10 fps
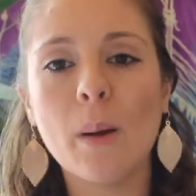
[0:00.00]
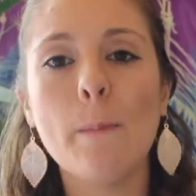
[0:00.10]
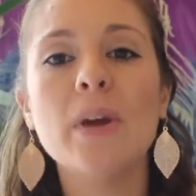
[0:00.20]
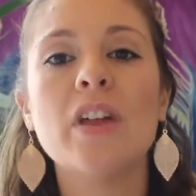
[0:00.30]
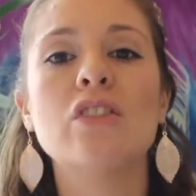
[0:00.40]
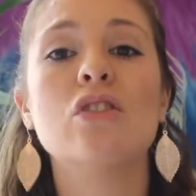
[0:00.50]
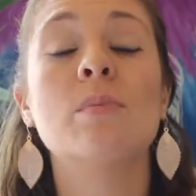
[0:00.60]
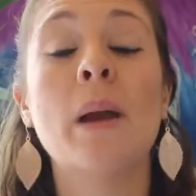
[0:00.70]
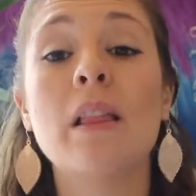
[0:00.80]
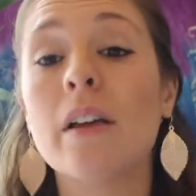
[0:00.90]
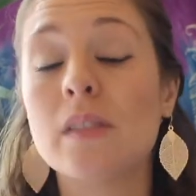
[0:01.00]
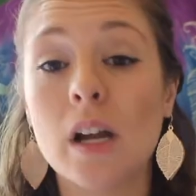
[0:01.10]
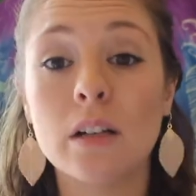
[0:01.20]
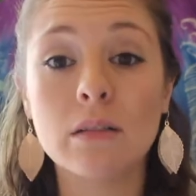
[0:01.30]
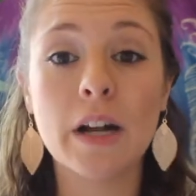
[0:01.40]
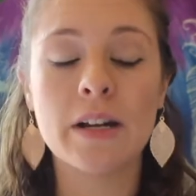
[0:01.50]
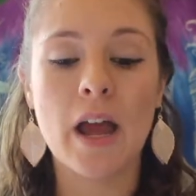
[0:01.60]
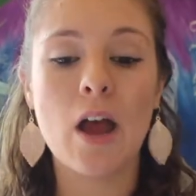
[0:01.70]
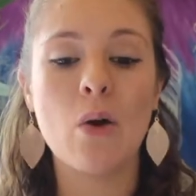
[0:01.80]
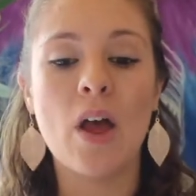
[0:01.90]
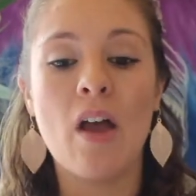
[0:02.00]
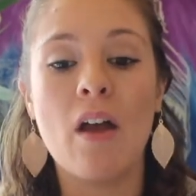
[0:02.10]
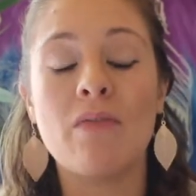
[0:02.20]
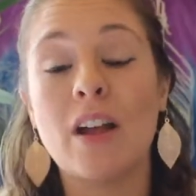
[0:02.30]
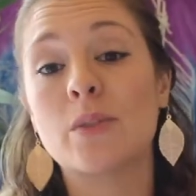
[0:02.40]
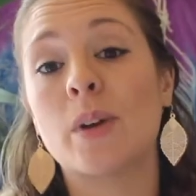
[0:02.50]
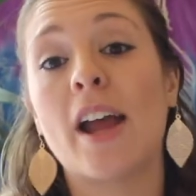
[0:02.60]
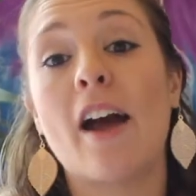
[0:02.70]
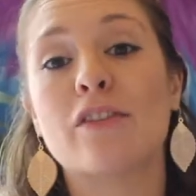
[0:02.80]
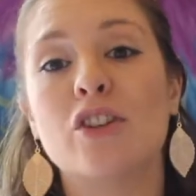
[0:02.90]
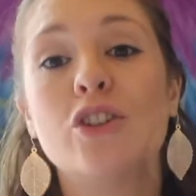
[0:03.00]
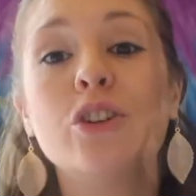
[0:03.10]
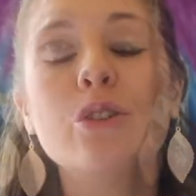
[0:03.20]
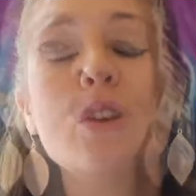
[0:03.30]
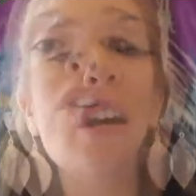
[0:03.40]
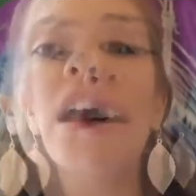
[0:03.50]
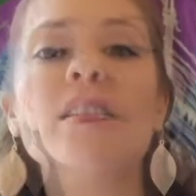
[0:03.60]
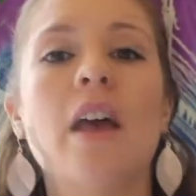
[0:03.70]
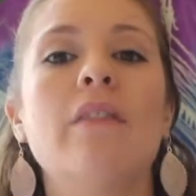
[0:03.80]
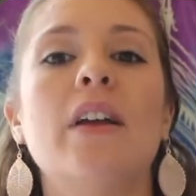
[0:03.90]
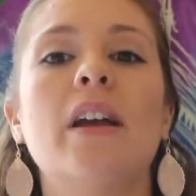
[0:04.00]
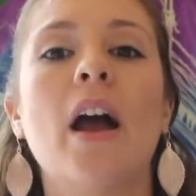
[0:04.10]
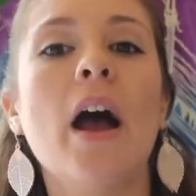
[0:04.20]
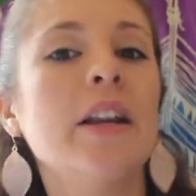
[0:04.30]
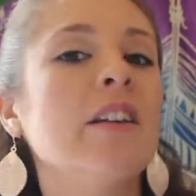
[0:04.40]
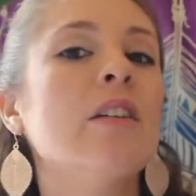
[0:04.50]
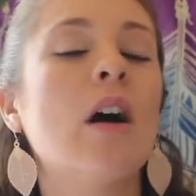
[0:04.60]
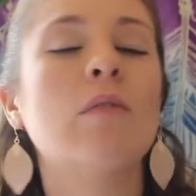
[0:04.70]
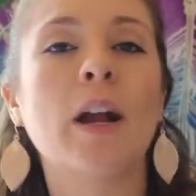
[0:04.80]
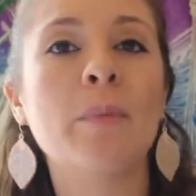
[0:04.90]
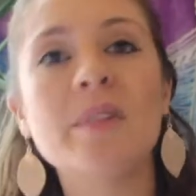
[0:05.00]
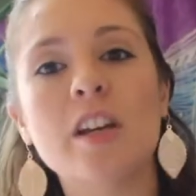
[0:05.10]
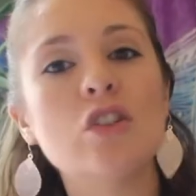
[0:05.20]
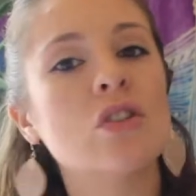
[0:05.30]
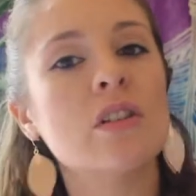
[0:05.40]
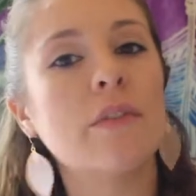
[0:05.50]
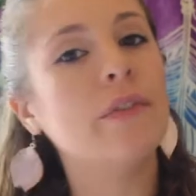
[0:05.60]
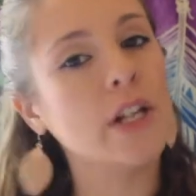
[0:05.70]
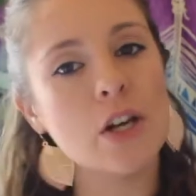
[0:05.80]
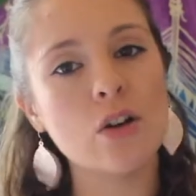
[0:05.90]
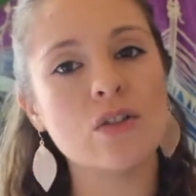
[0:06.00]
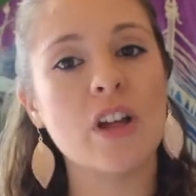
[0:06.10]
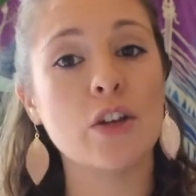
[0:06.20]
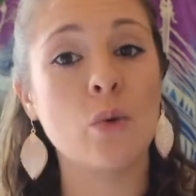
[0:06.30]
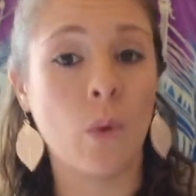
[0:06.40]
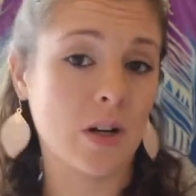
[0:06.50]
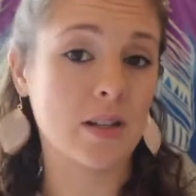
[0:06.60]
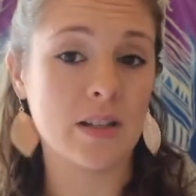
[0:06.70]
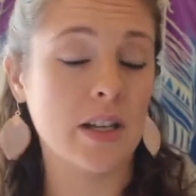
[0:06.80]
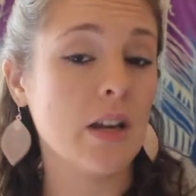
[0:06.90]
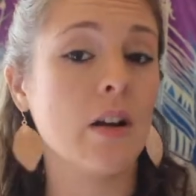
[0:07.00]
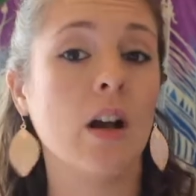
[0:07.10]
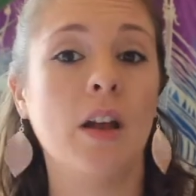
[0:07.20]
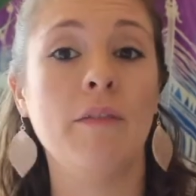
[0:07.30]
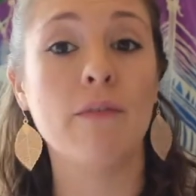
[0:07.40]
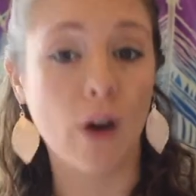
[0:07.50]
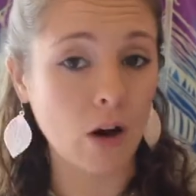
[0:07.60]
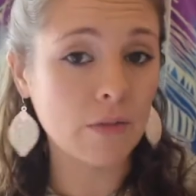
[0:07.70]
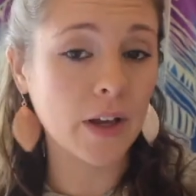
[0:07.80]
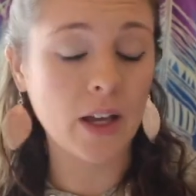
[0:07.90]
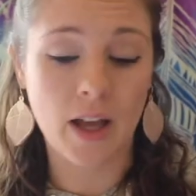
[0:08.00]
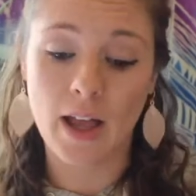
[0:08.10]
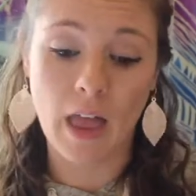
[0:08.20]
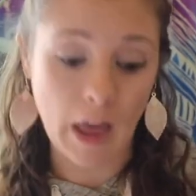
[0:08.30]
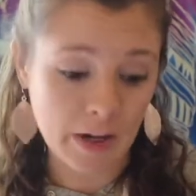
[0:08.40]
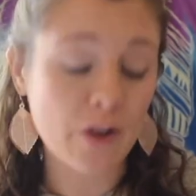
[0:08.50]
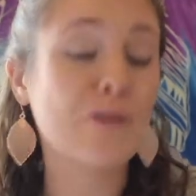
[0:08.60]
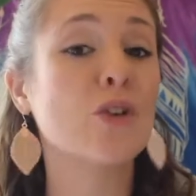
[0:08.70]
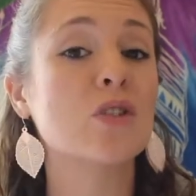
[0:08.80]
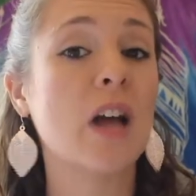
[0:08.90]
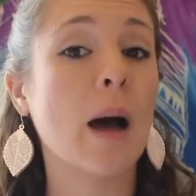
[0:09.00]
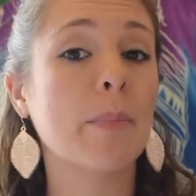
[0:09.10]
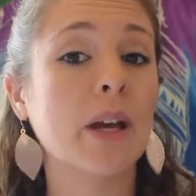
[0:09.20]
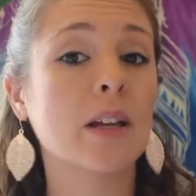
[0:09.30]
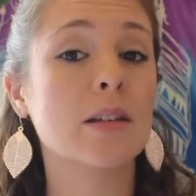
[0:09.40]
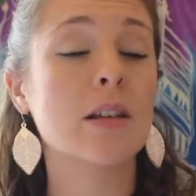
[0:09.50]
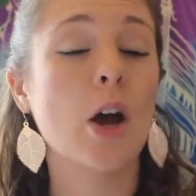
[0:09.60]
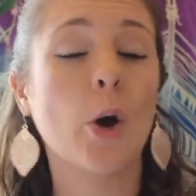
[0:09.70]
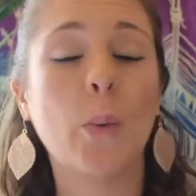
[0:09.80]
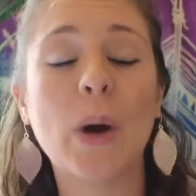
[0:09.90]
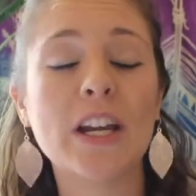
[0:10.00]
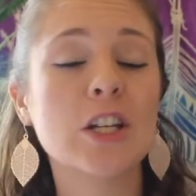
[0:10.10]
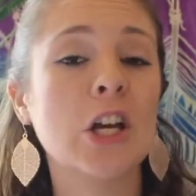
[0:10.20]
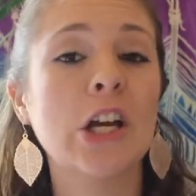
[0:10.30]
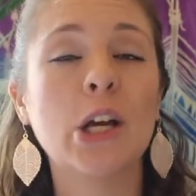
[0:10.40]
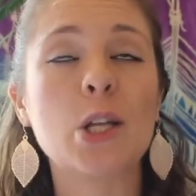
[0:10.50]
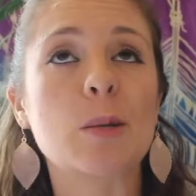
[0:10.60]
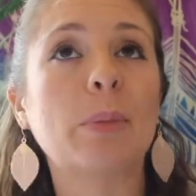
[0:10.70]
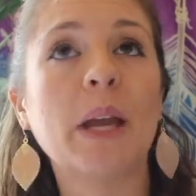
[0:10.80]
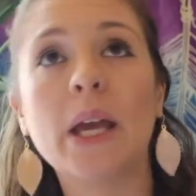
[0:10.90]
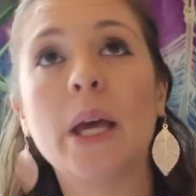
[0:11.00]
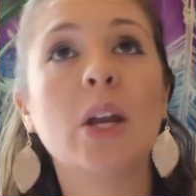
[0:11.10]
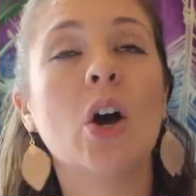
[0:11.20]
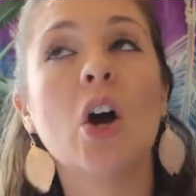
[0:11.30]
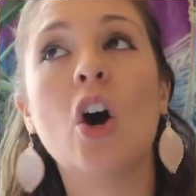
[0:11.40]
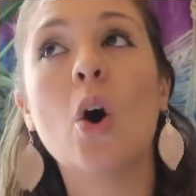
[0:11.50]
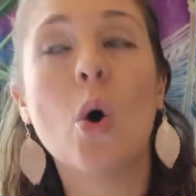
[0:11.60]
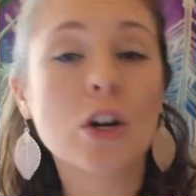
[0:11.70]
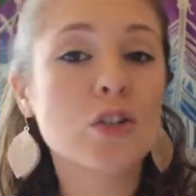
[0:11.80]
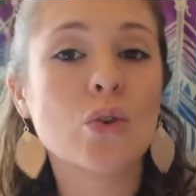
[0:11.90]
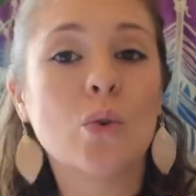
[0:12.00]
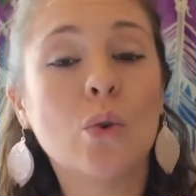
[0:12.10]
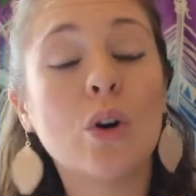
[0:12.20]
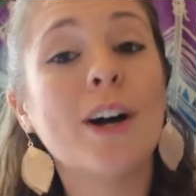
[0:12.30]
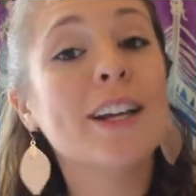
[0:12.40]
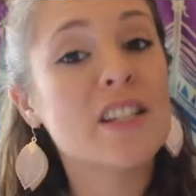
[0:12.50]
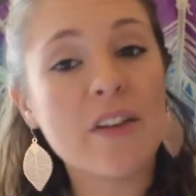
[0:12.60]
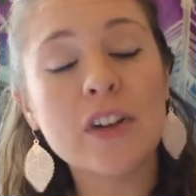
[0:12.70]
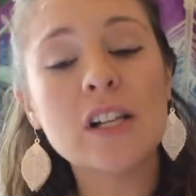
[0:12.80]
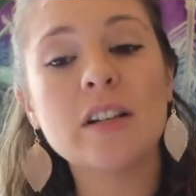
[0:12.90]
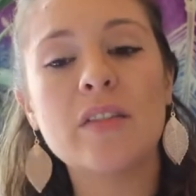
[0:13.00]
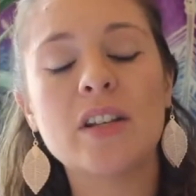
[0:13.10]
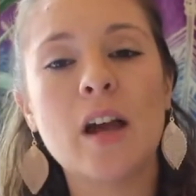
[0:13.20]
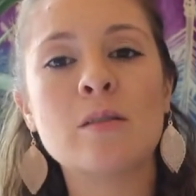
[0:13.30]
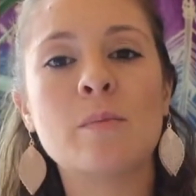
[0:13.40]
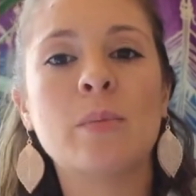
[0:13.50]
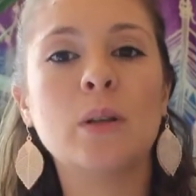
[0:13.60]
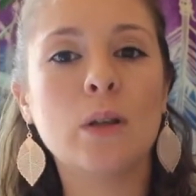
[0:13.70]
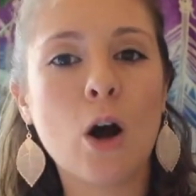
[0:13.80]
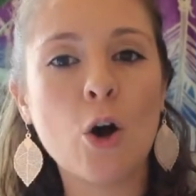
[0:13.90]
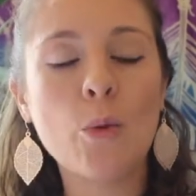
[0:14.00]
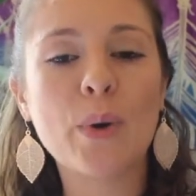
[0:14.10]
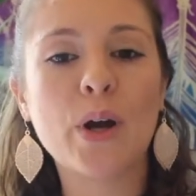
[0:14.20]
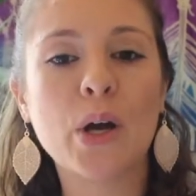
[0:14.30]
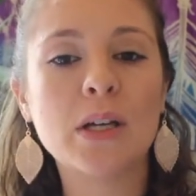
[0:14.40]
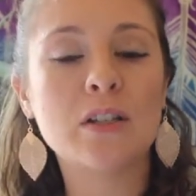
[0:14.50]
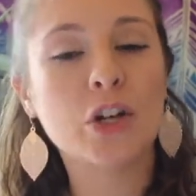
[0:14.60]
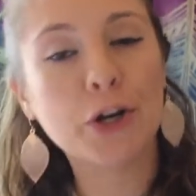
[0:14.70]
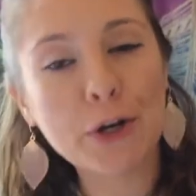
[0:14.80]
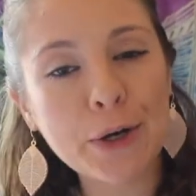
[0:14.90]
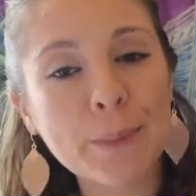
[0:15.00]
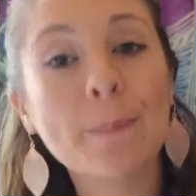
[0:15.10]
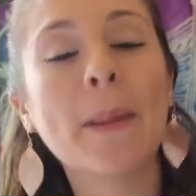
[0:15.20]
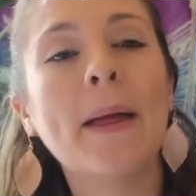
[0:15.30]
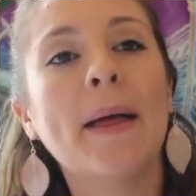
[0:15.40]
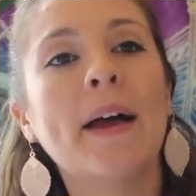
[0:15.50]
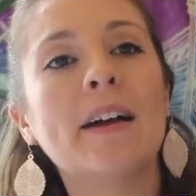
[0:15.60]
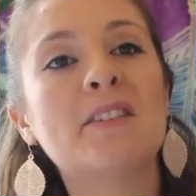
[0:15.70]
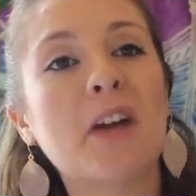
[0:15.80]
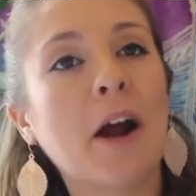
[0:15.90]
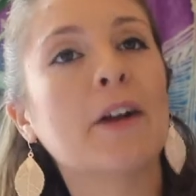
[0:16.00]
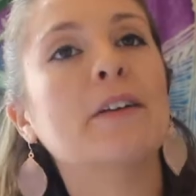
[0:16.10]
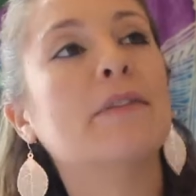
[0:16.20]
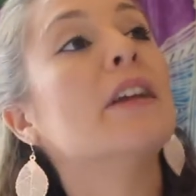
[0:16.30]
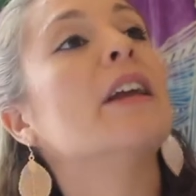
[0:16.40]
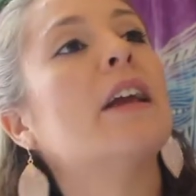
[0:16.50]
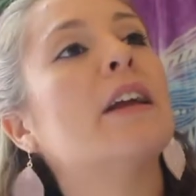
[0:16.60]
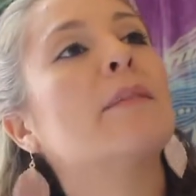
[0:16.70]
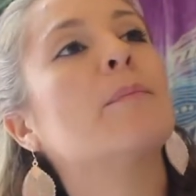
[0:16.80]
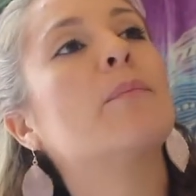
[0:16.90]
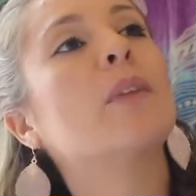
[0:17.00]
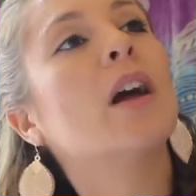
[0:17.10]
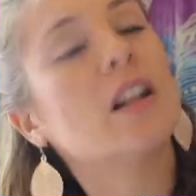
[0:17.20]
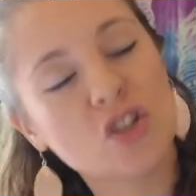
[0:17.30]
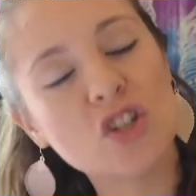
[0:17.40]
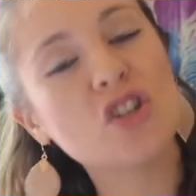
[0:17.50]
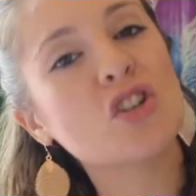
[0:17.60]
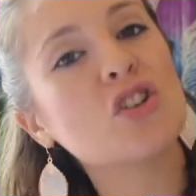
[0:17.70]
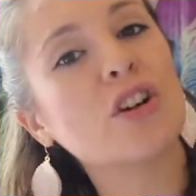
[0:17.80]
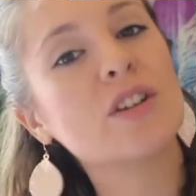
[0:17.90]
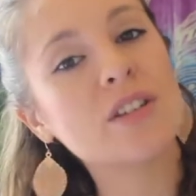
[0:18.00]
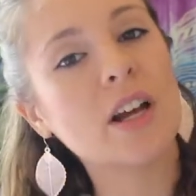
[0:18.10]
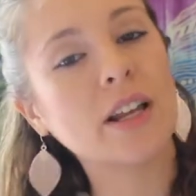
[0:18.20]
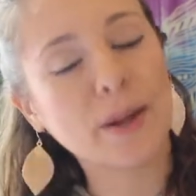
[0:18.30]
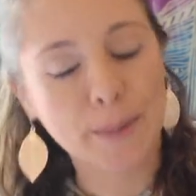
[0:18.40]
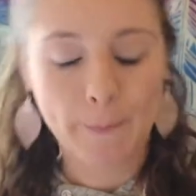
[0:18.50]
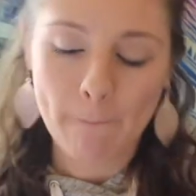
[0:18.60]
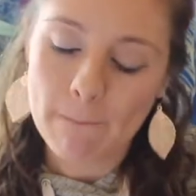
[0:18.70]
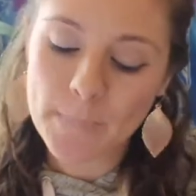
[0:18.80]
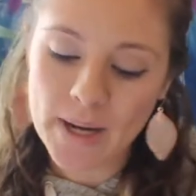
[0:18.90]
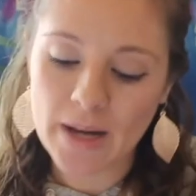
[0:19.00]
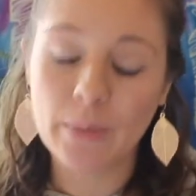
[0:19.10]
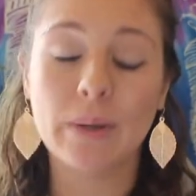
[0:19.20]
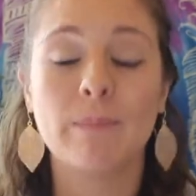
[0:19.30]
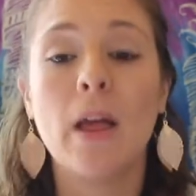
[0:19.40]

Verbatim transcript: But that's just my lifestyle right now, and that's what I have to do. If you guys have like any recommendations of videos that you want to see involving any of those topics, wedding, Japan, or school, definitely leave it down below, because your girl is tired of thinking and she just started studying. But anyway,